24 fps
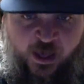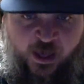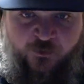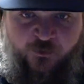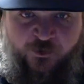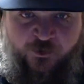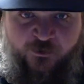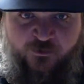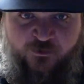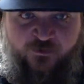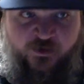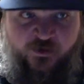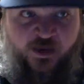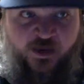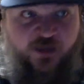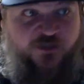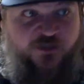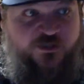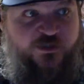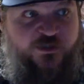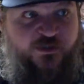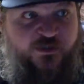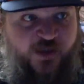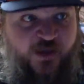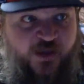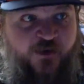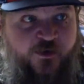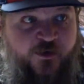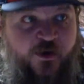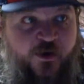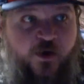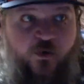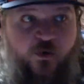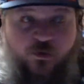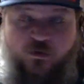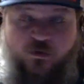would take
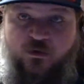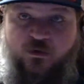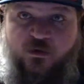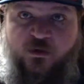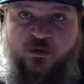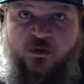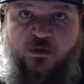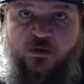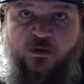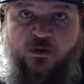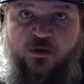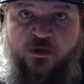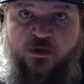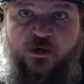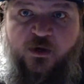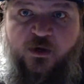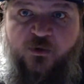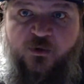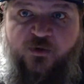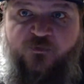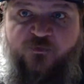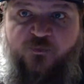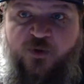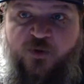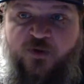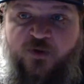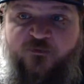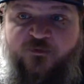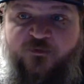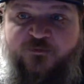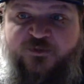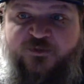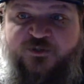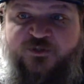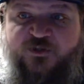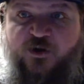note. If one of
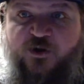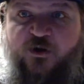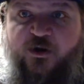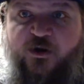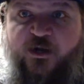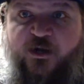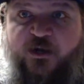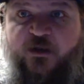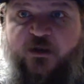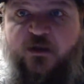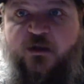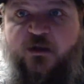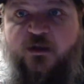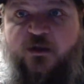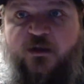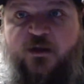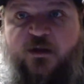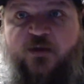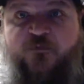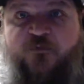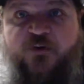them's starting, if